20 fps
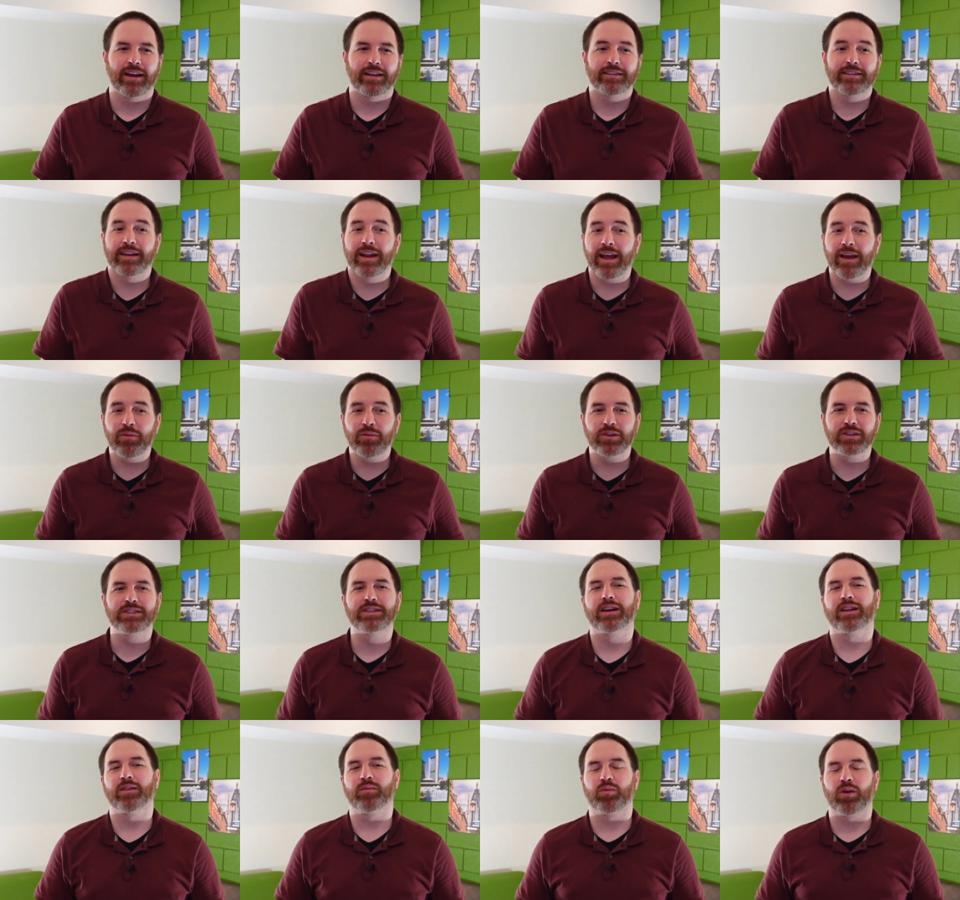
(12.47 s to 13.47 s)
Today we're
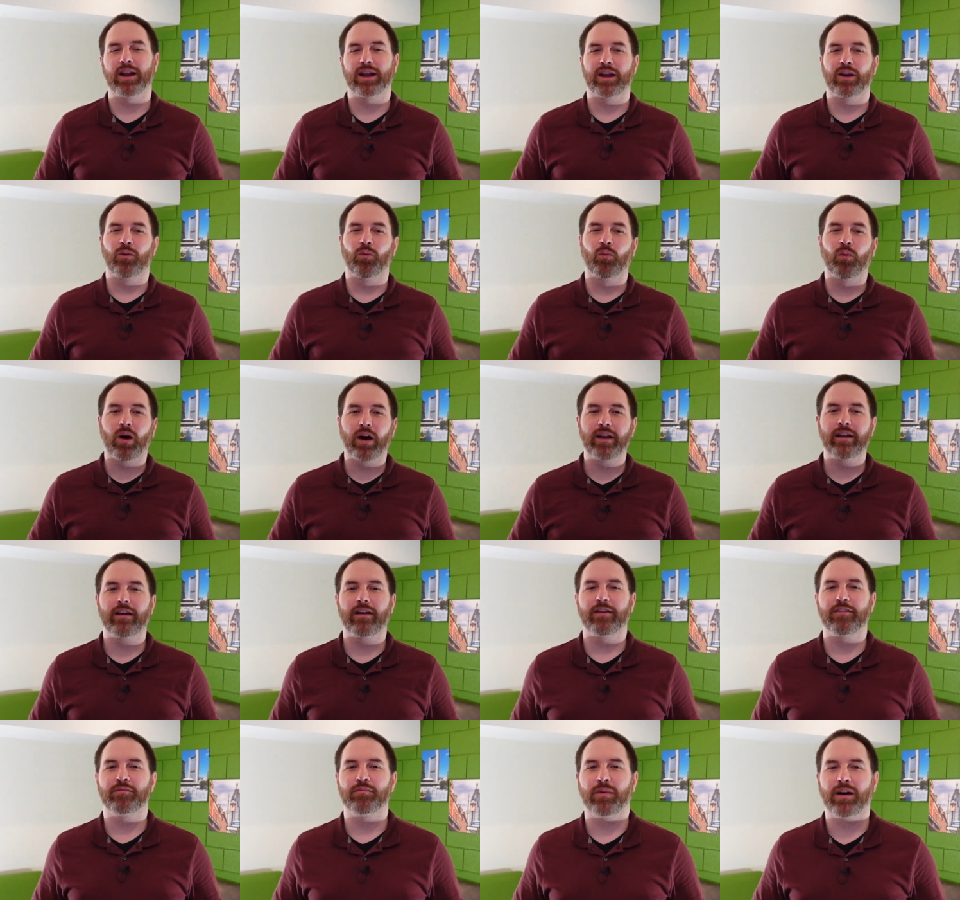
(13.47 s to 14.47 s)
celebrating one
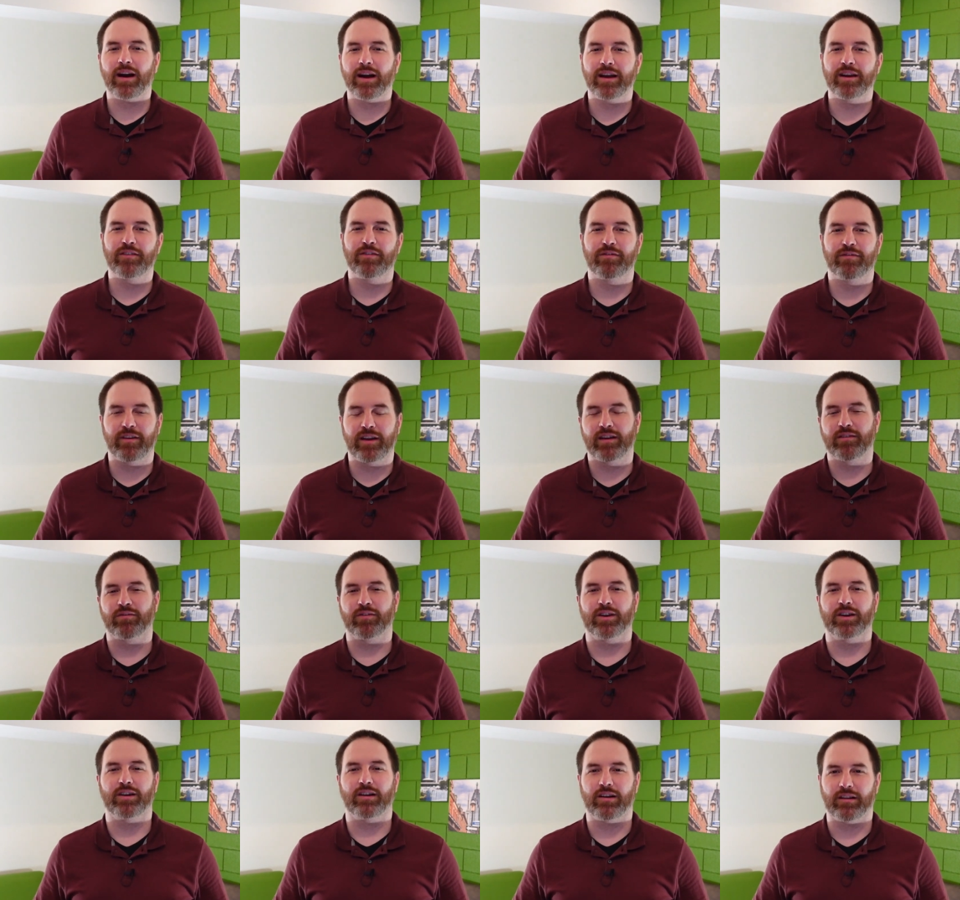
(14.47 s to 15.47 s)
of my
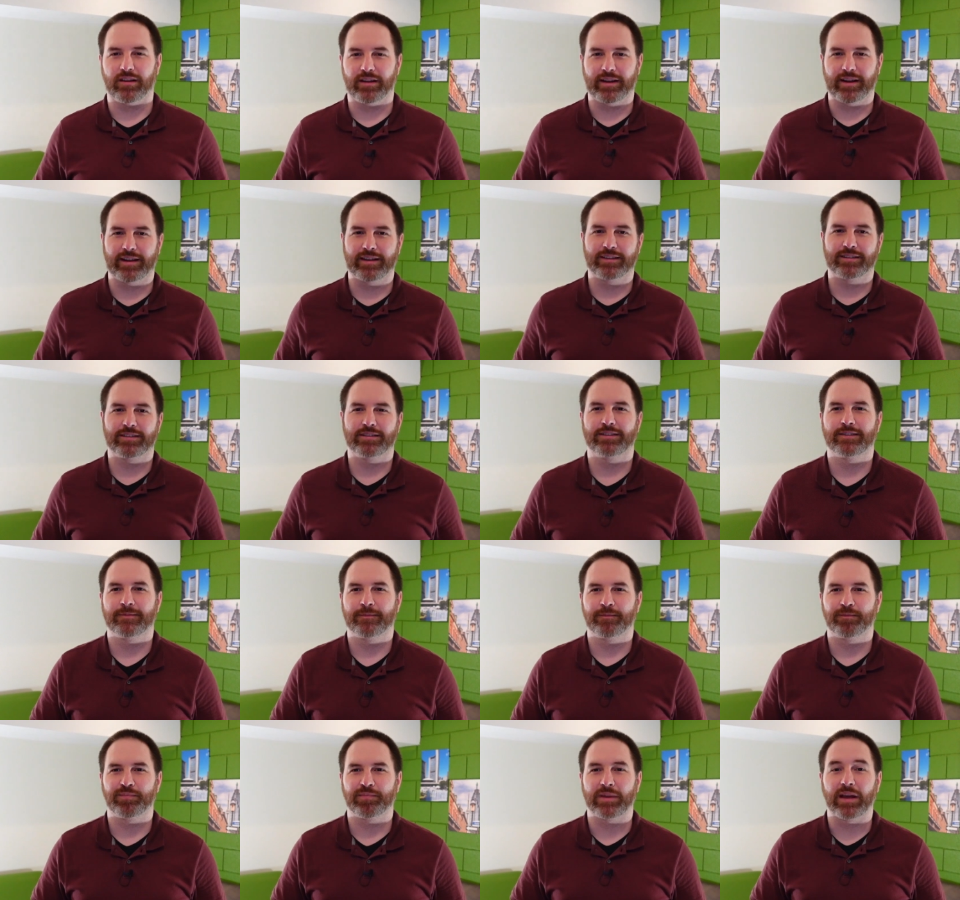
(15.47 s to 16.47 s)
favorite holidays,
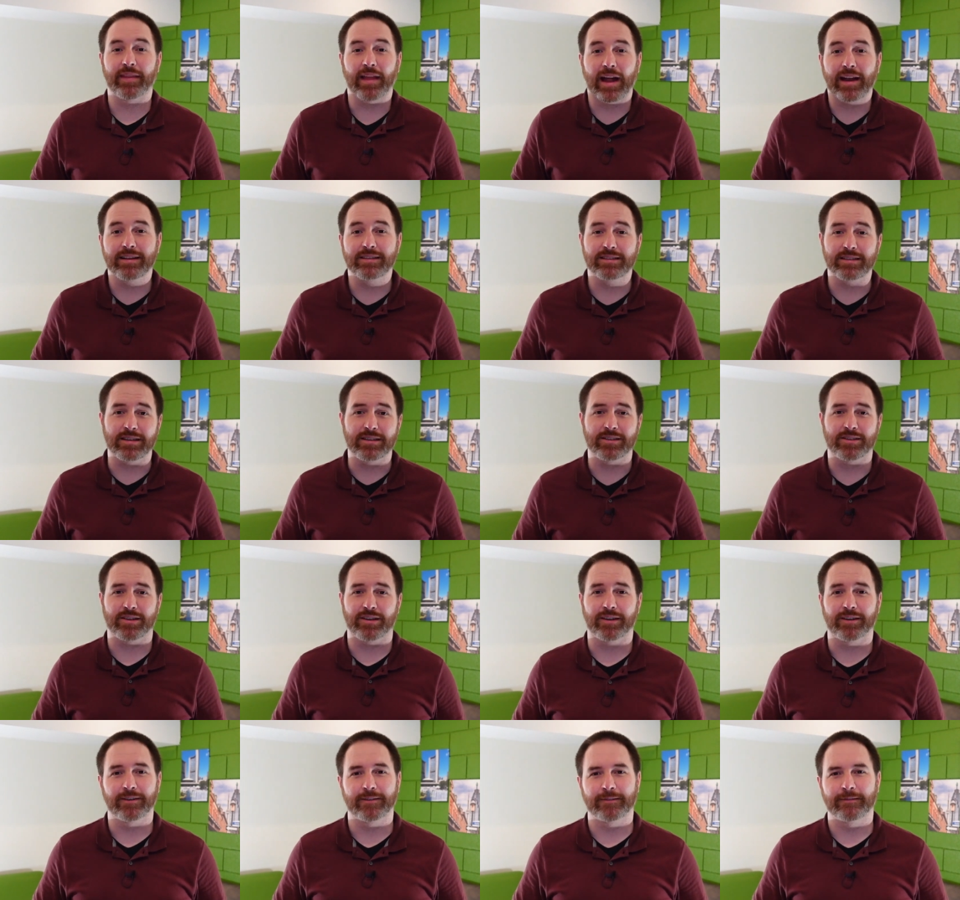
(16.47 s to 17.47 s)
and that is
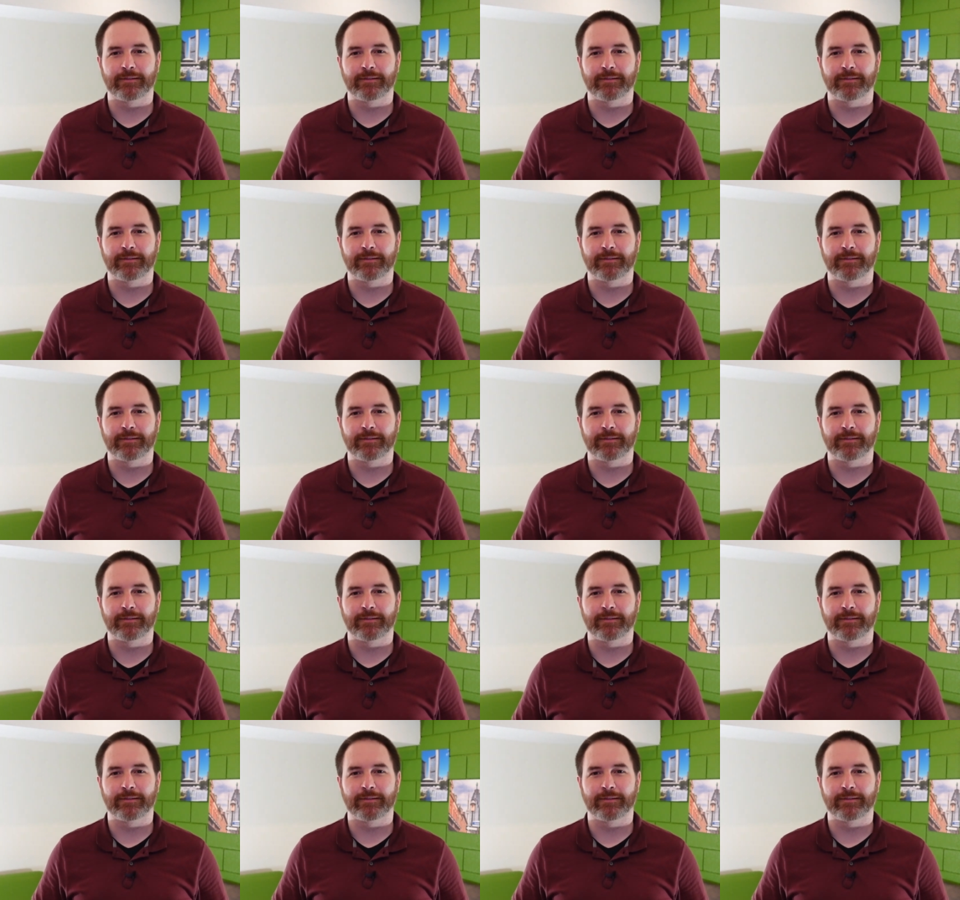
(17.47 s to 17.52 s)
Easter.